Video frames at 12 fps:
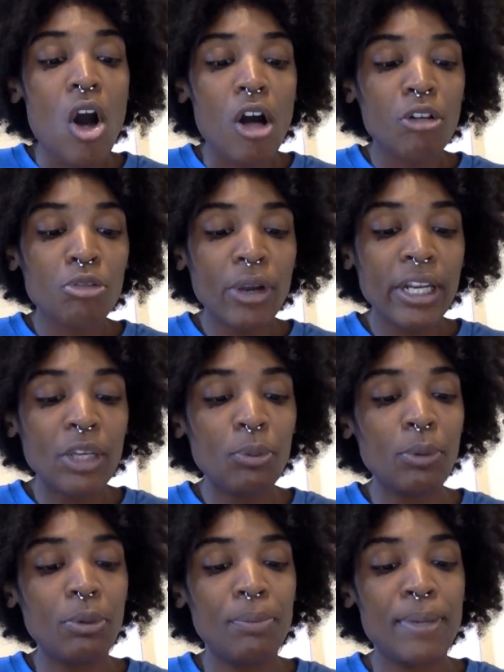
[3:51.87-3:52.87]
already
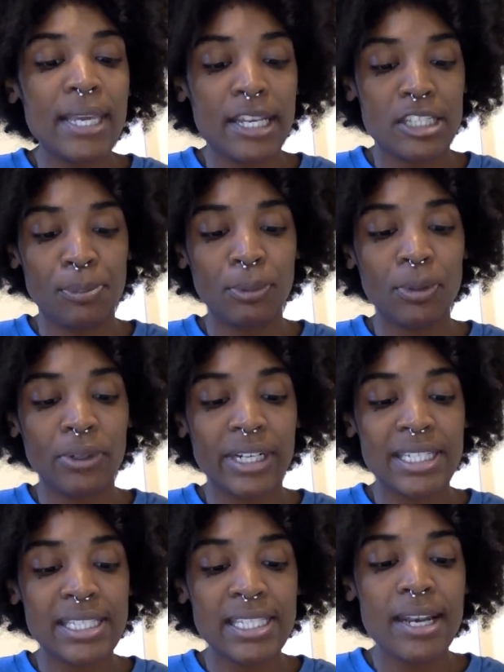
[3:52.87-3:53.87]
we would be exploring
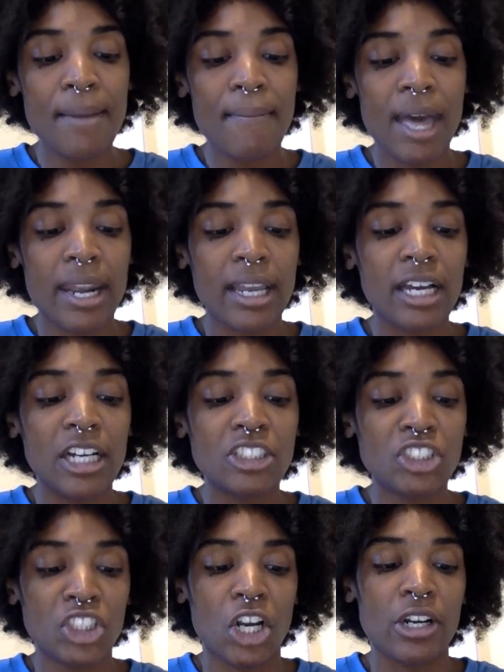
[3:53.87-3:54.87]
cinematic
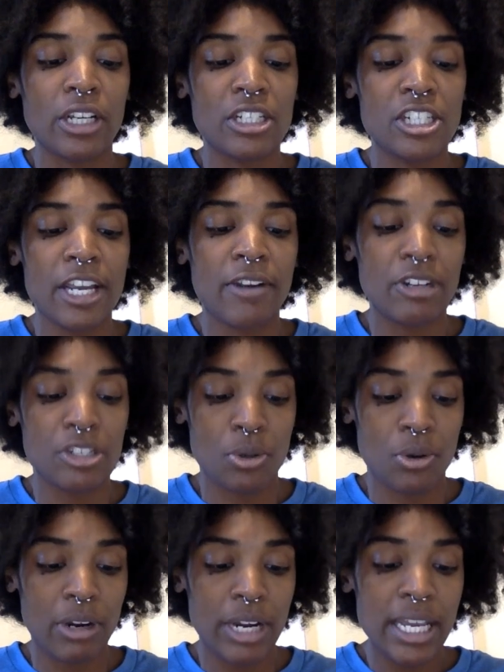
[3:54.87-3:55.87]
uncharted
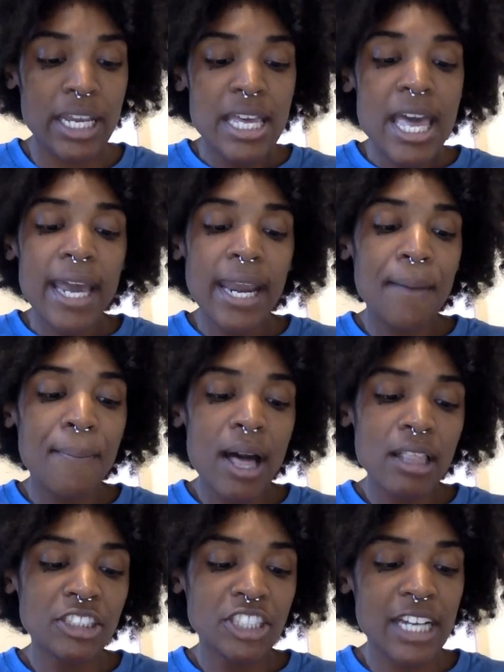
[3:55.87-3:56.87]
territory." And I
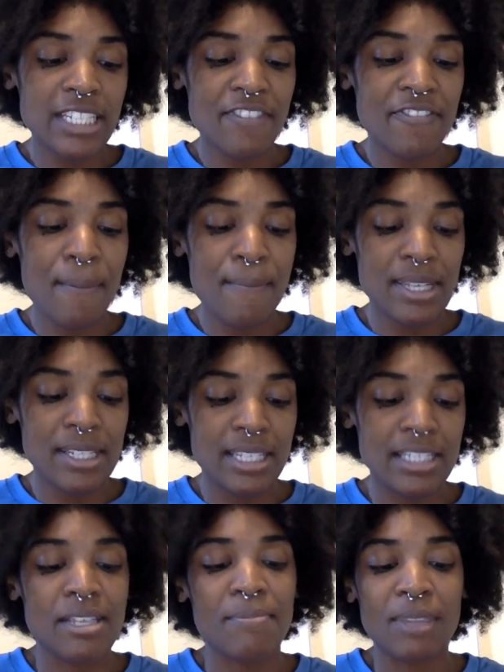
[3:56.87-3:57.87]
apologize if I'm missing
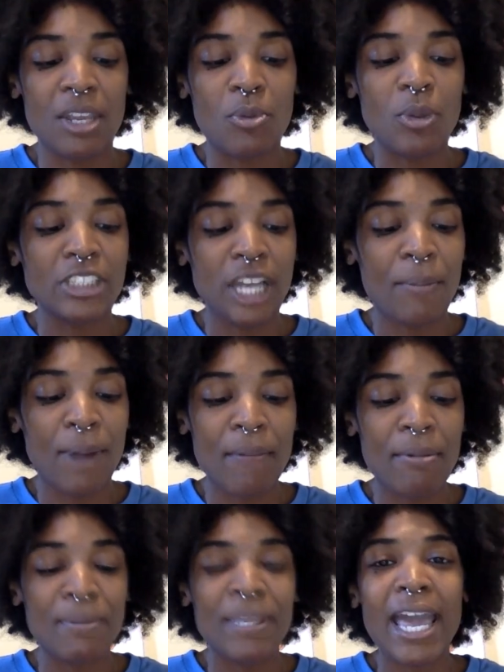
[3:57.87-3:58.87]
something, which I
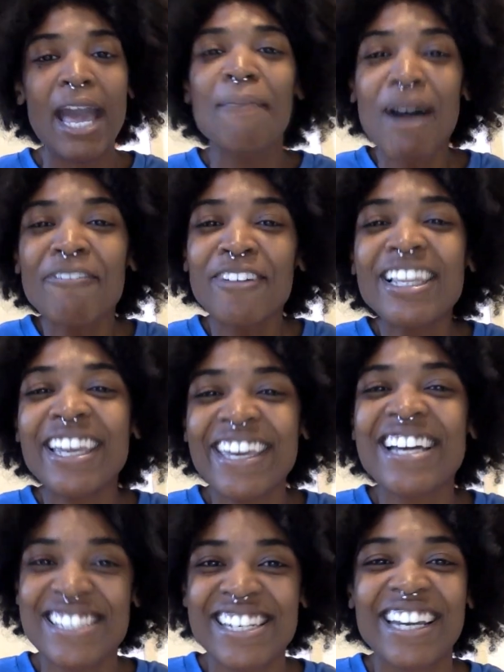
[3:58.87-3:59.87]
probably am. I feel like,
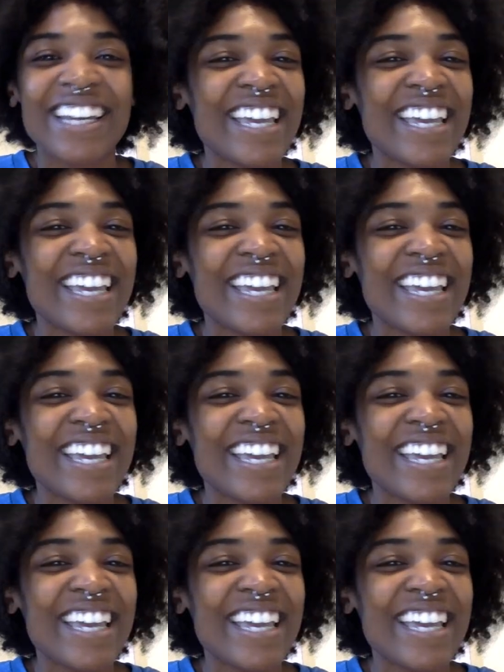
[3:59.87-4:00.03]
yes, nigga,